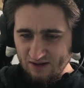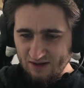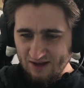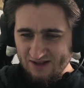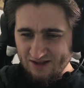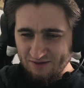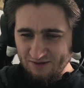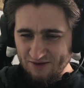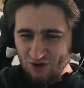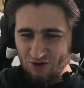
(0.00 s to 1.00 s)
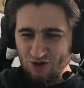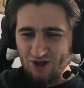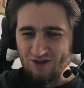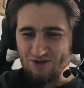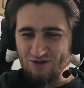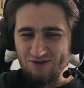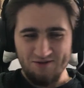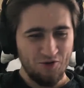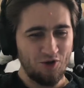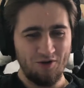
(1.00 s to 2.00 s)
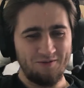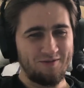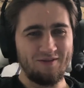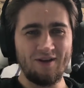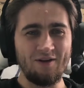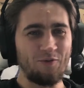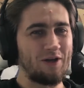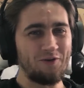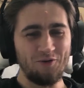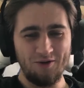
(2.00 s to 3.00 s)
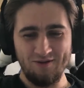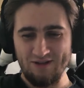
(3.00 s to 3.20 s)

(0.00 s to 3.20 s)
that's an official challenge. Sure, yeah, we can do it.